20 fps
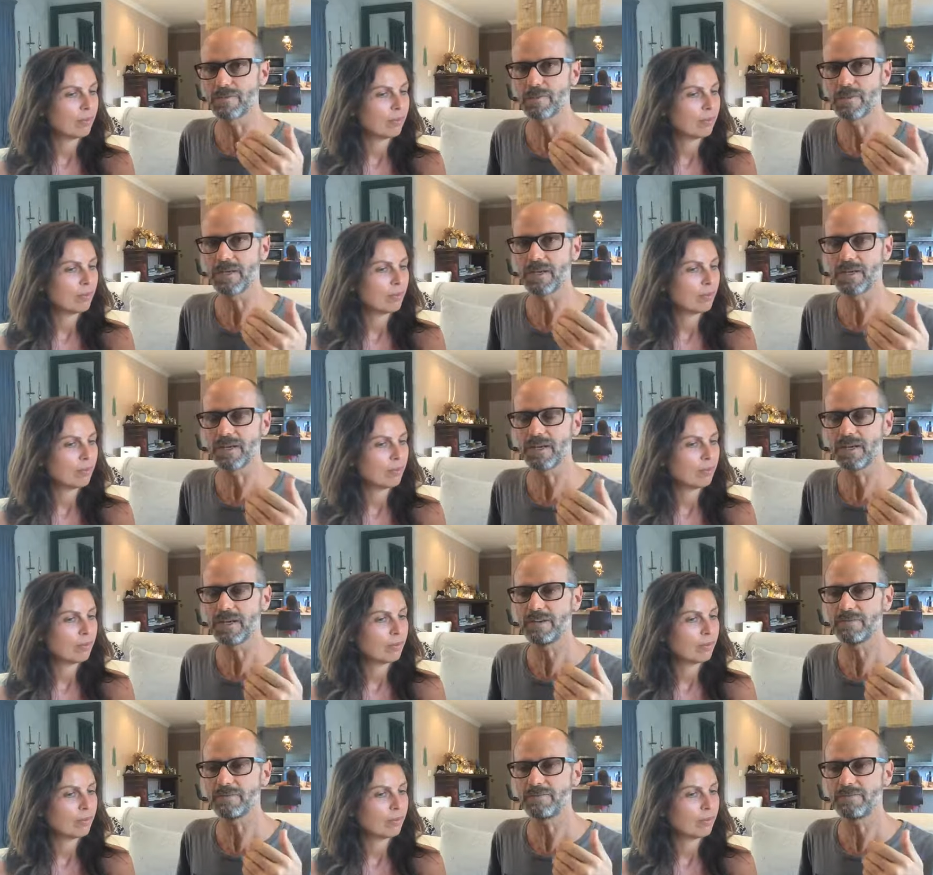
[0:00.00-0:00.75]
Speaker 1: me. I
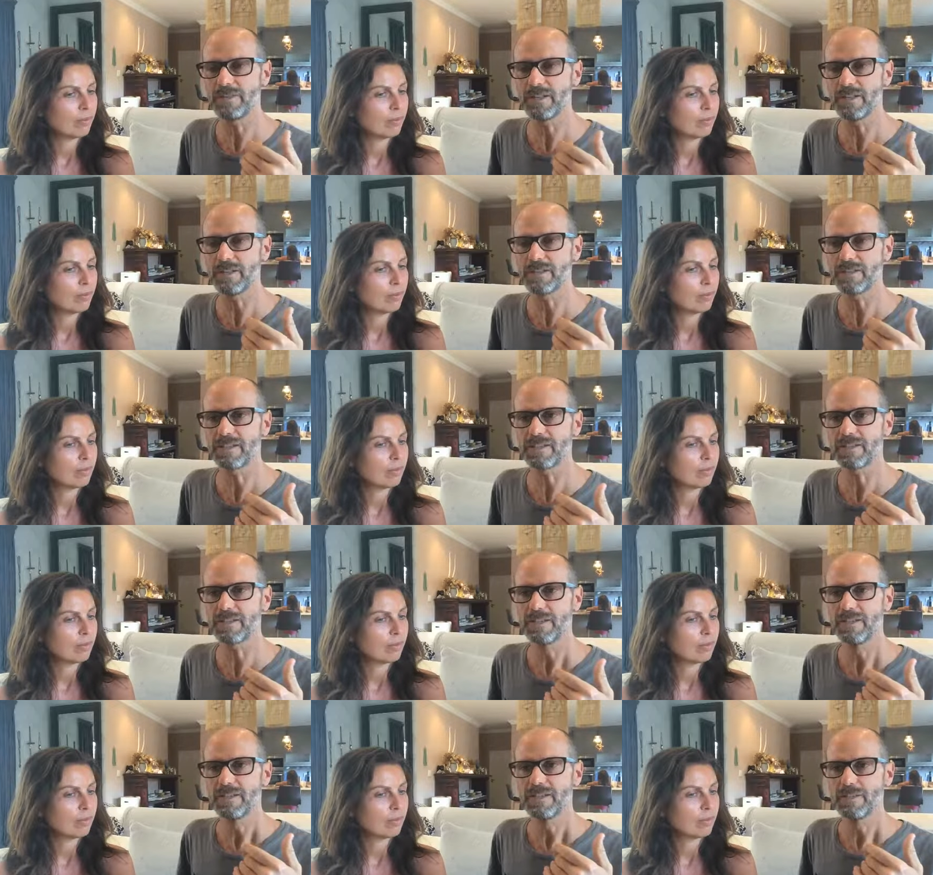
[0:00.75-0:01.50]
felt that
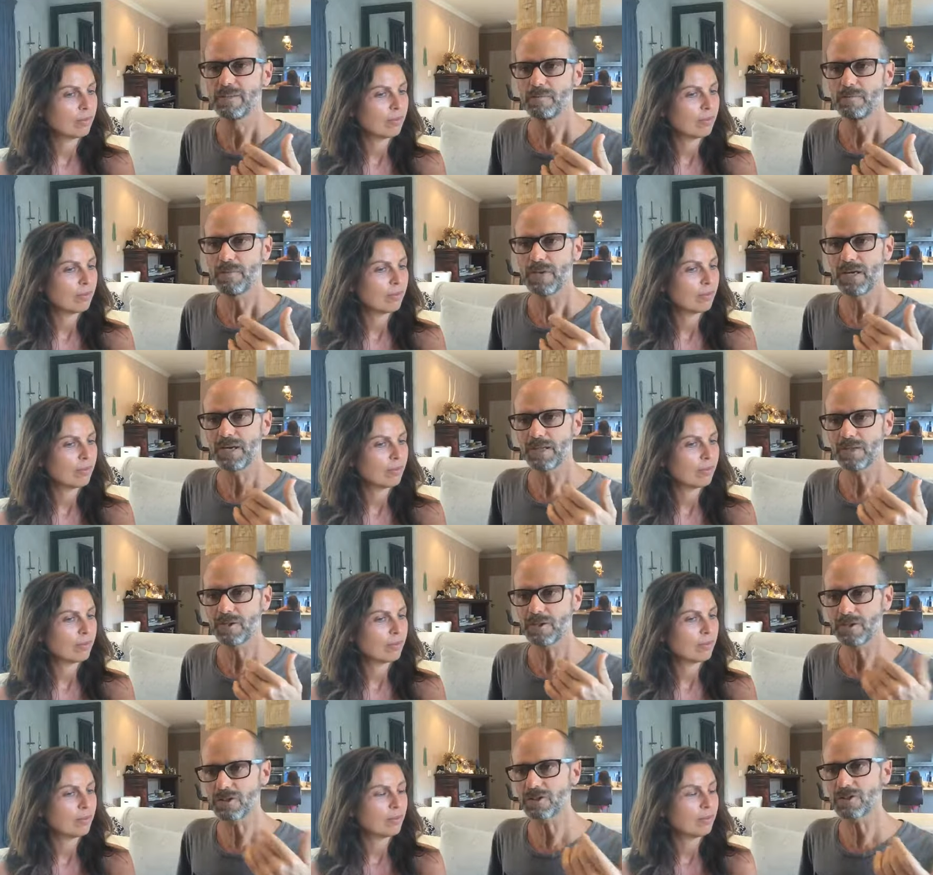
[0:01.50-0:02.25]
my
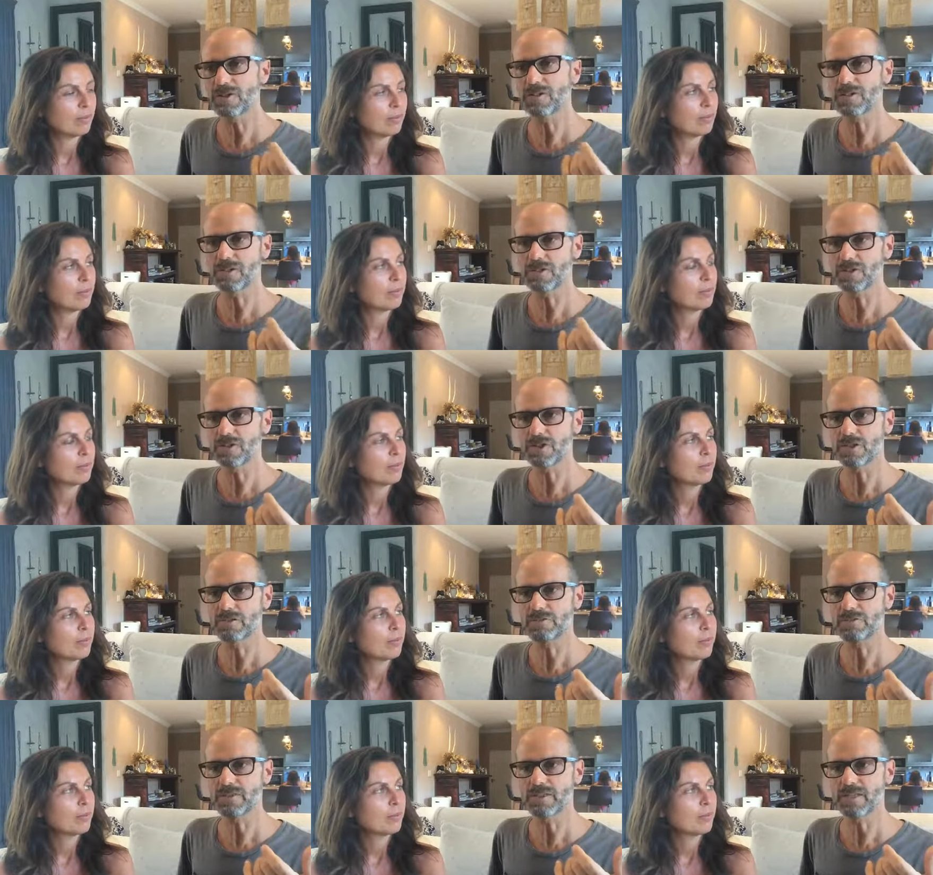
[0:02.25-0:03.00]
consciousness
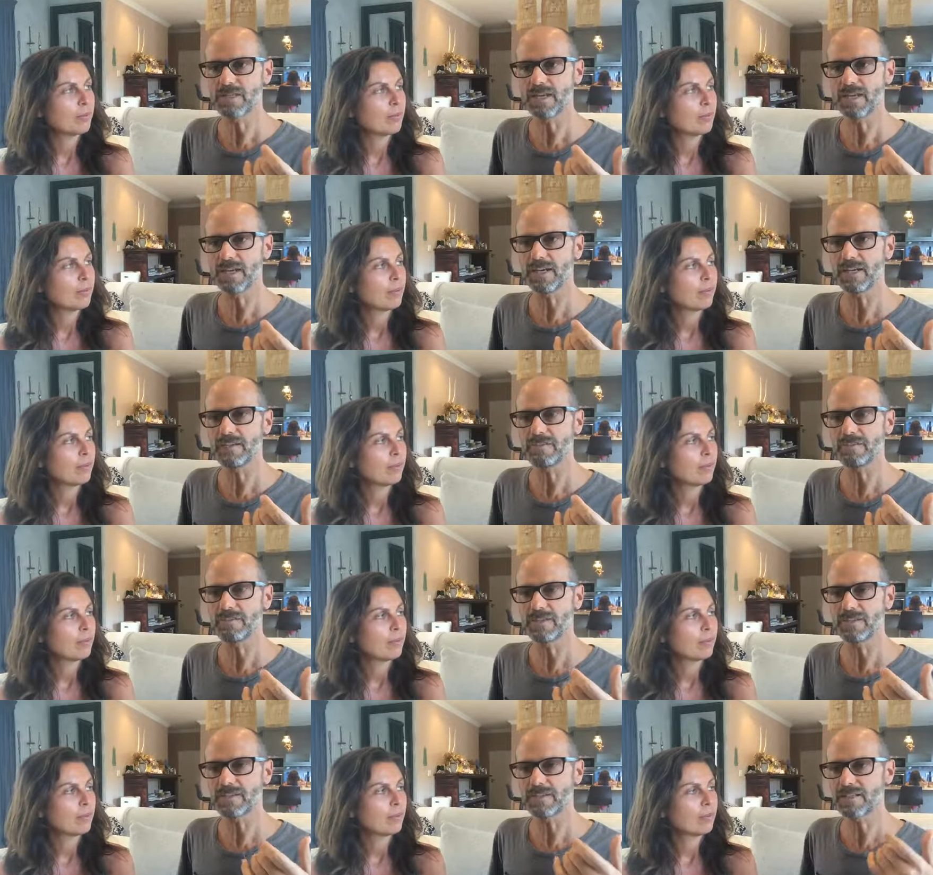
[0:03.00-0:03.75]
shifts. I
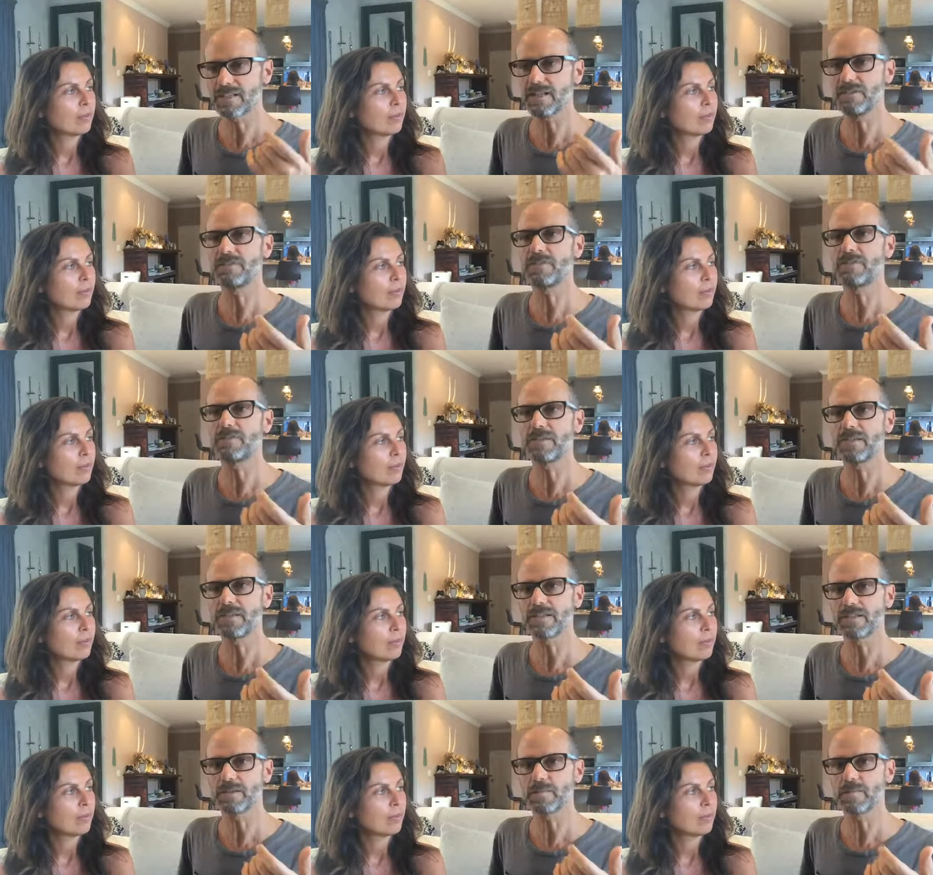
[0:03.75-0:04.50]
discover
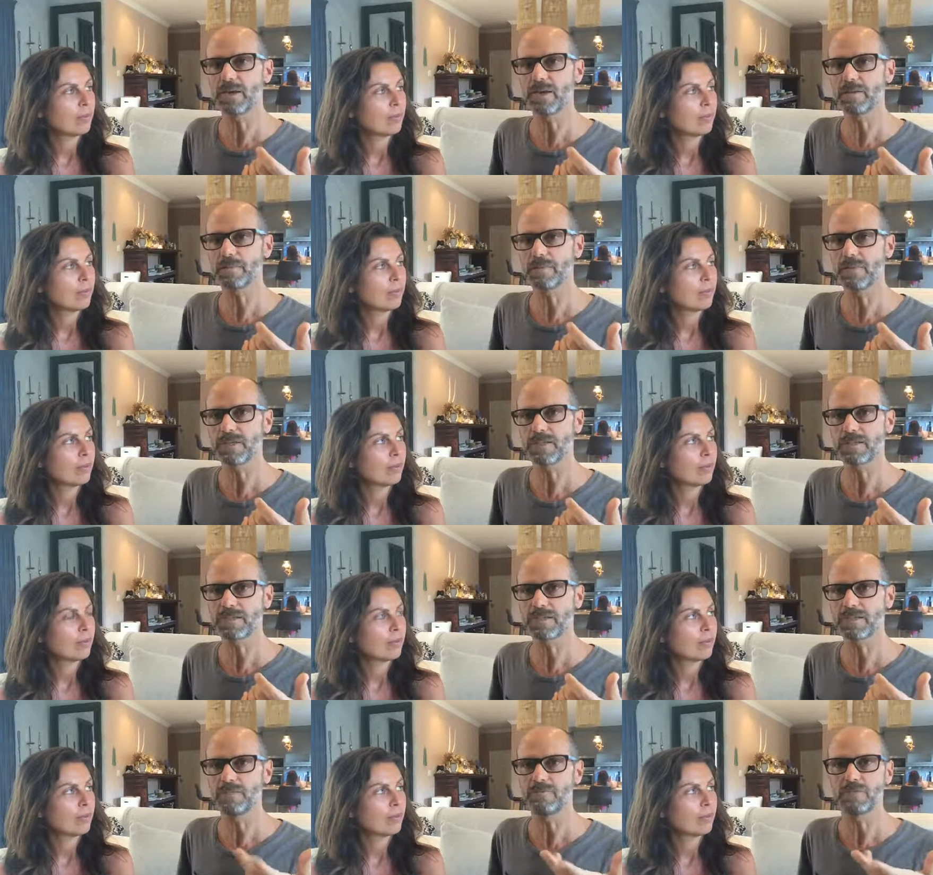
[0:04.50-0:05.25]
things about
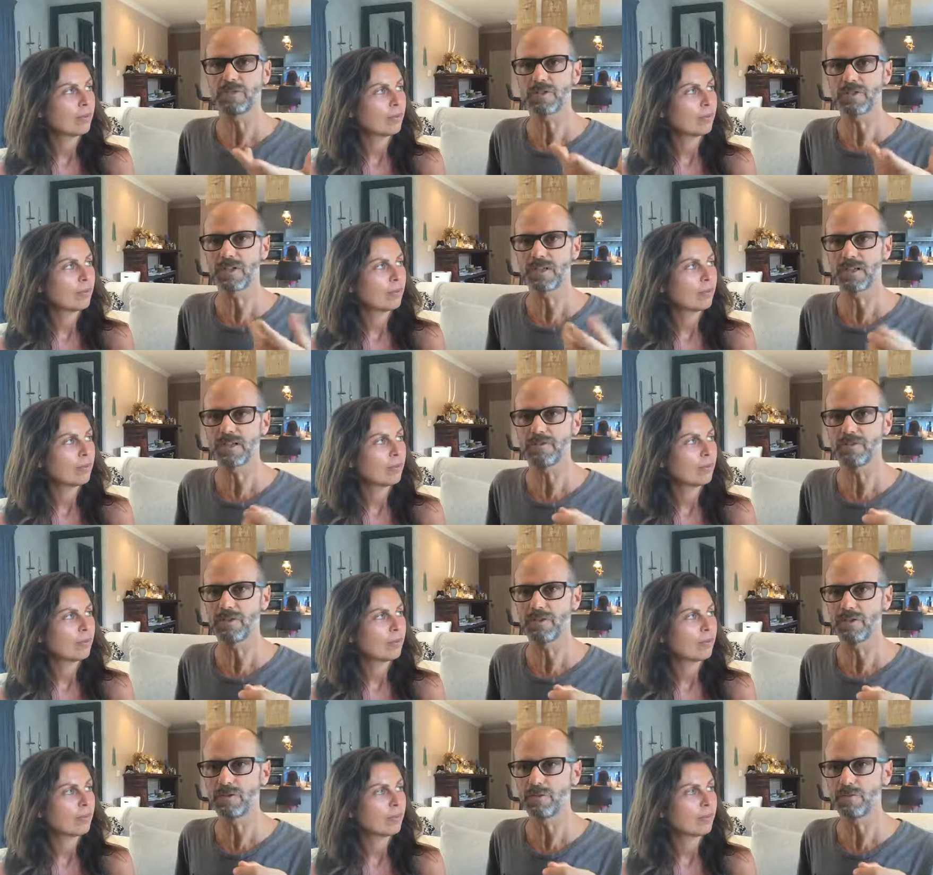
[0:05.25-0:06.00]
myself which I never
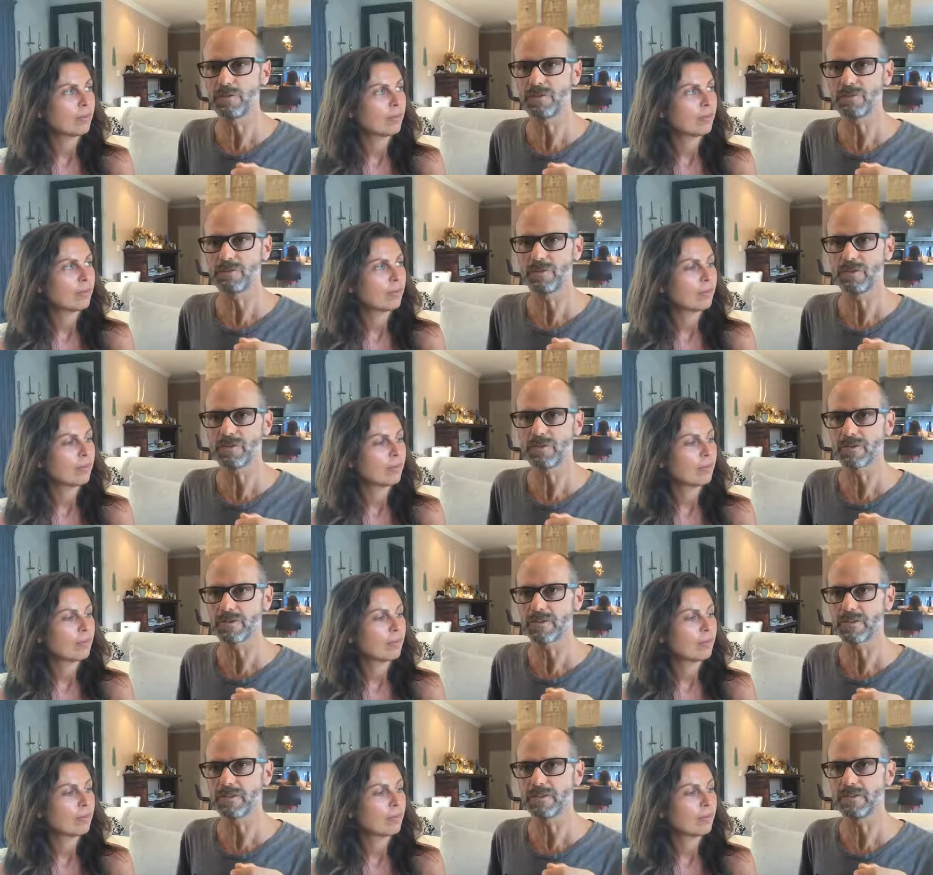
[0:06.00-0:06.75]
knew before.
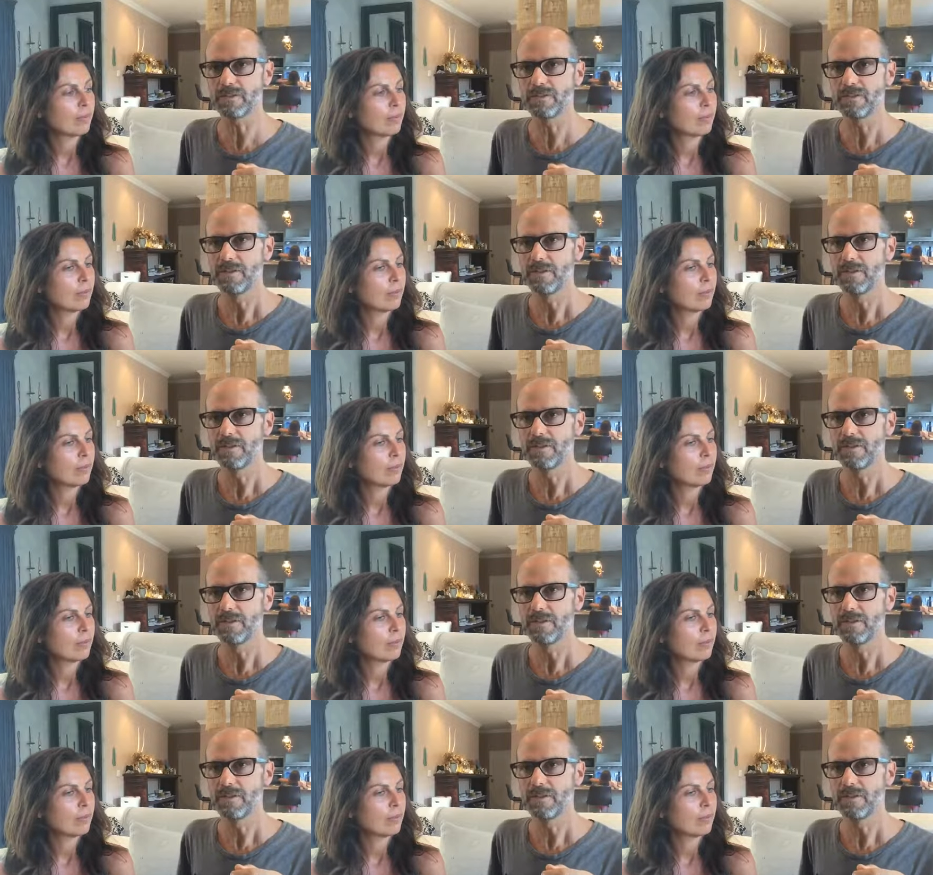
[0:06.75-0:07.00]
So,